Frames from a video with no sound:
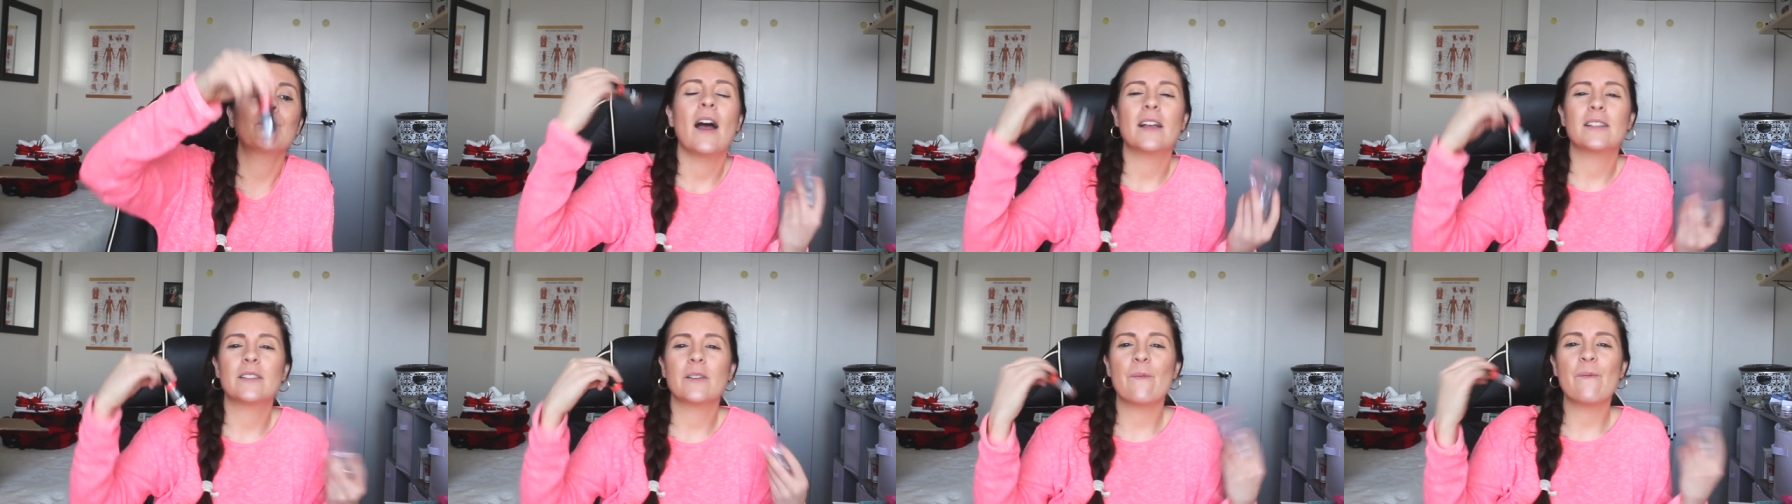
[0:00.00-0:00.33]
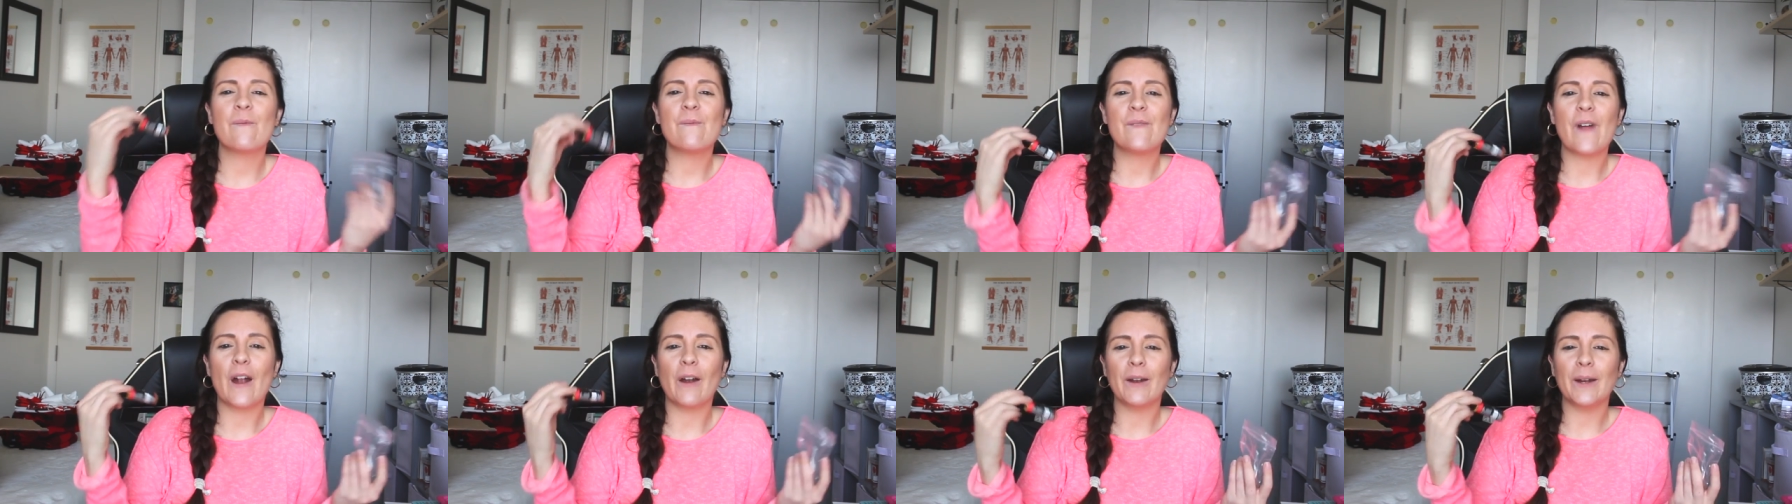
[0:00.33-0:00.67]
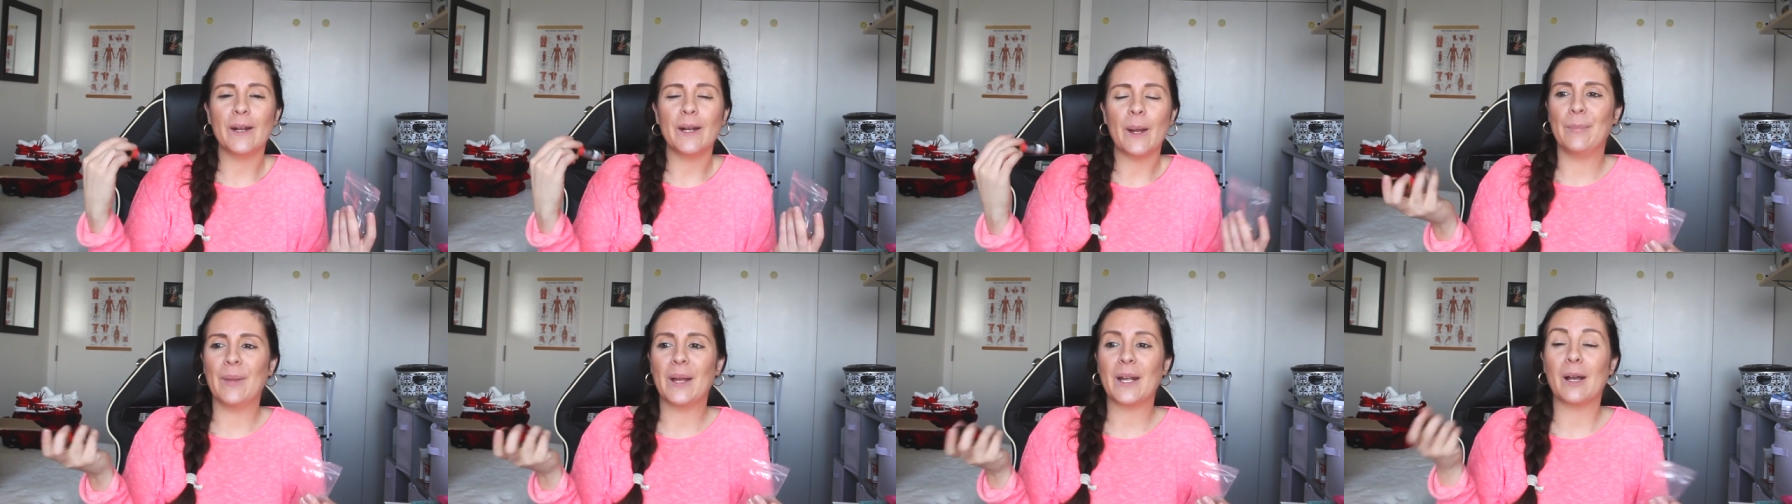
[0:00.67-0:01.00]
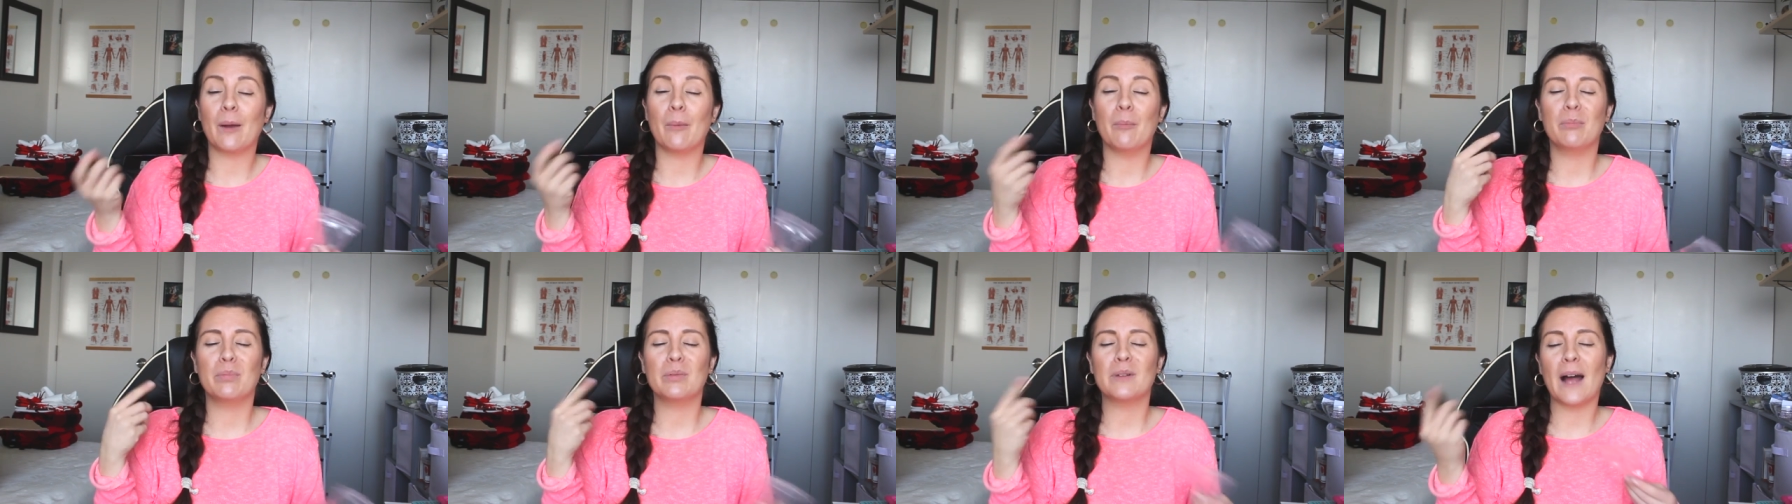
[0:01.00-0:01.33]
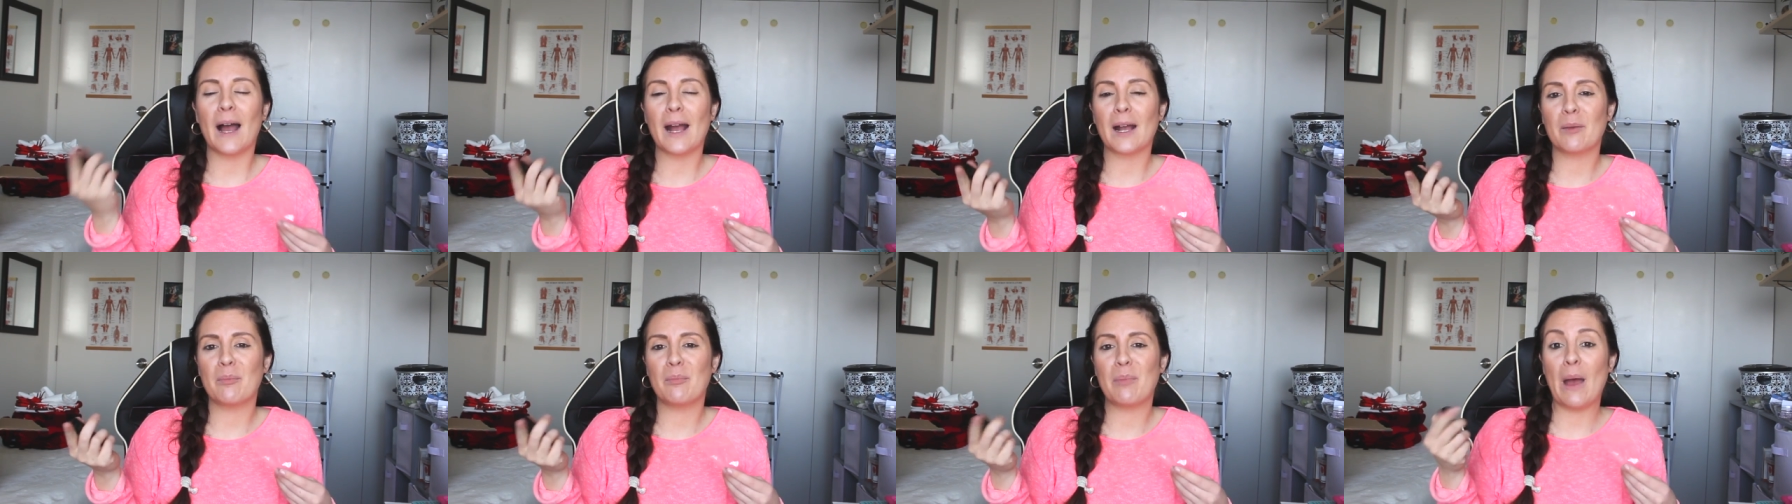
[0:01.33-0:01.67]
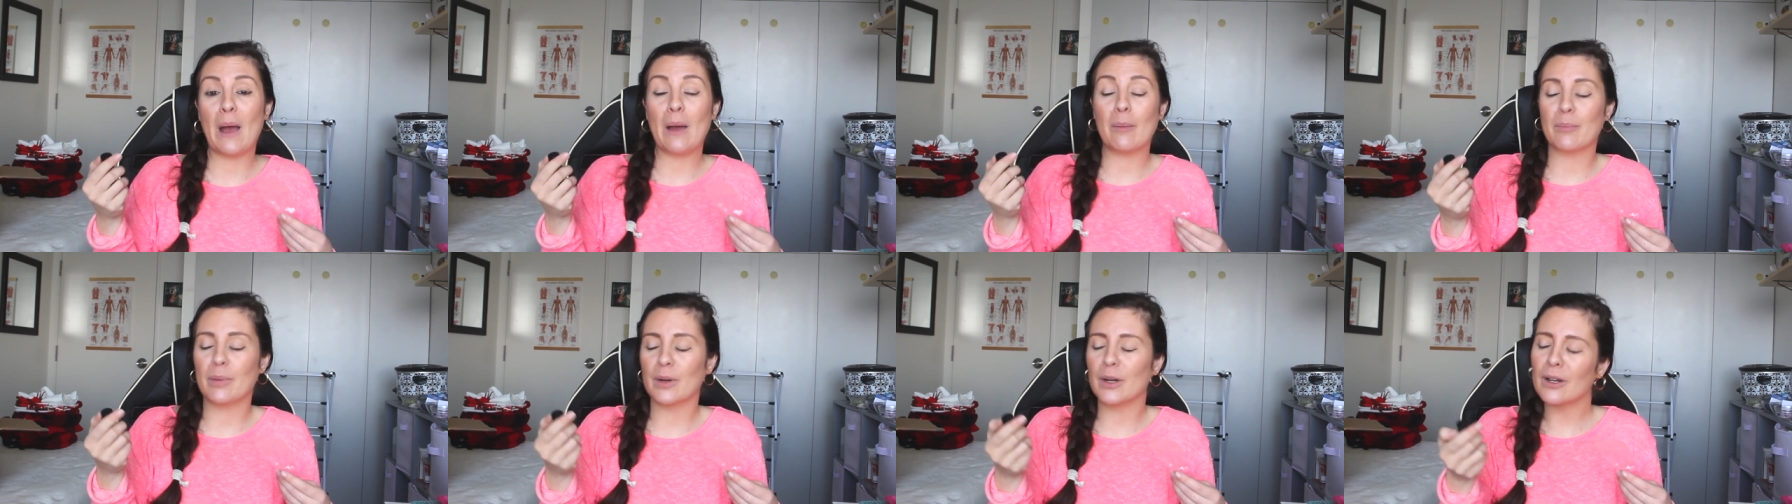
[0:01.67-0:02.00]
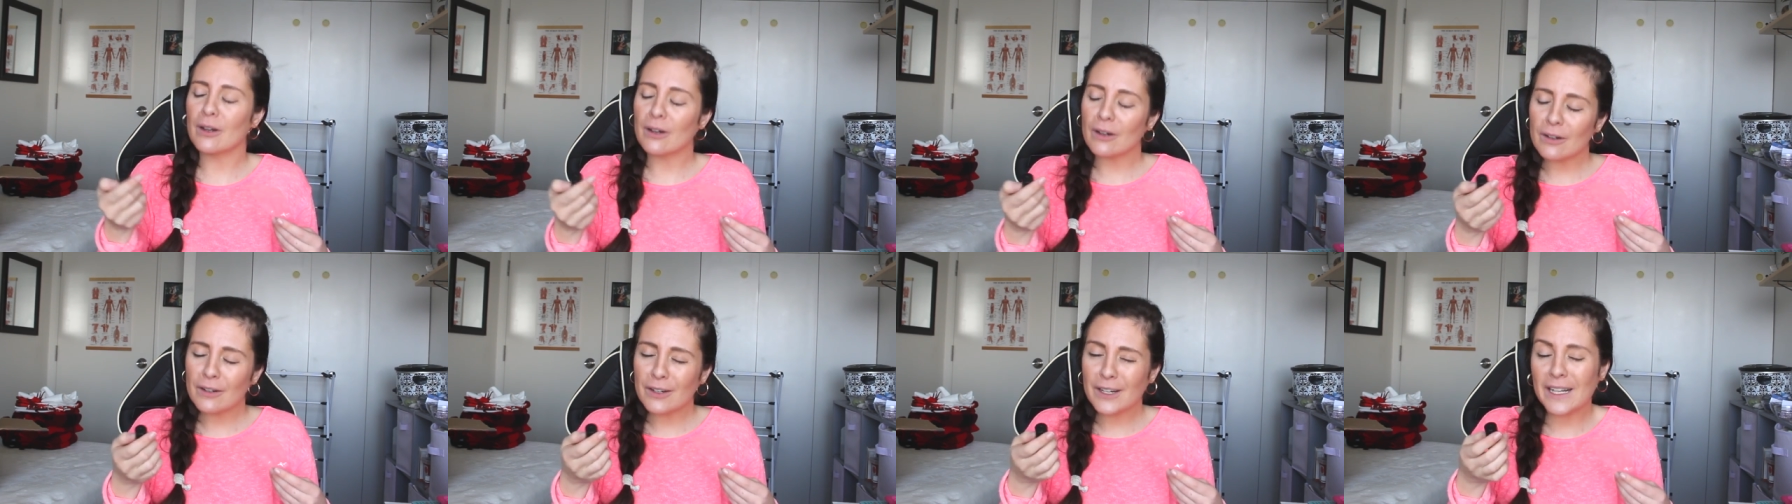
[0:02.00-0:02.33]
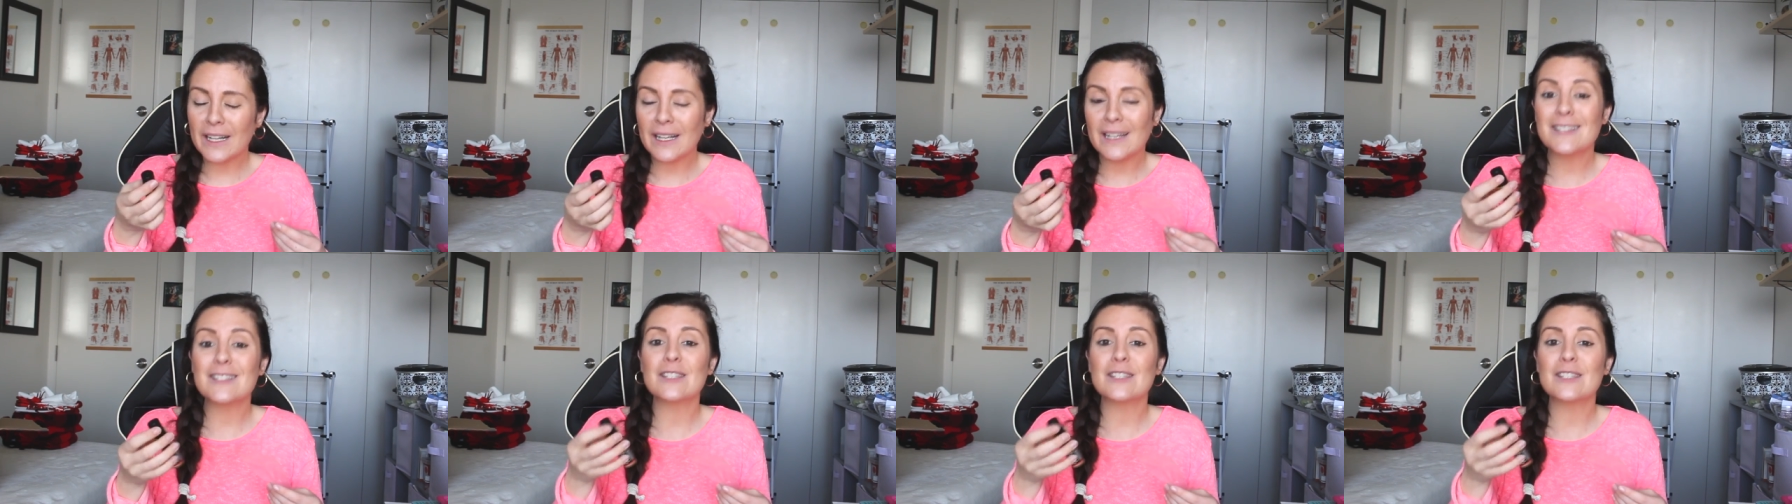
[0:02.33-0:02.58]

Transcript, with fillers: It has a very like a black peppery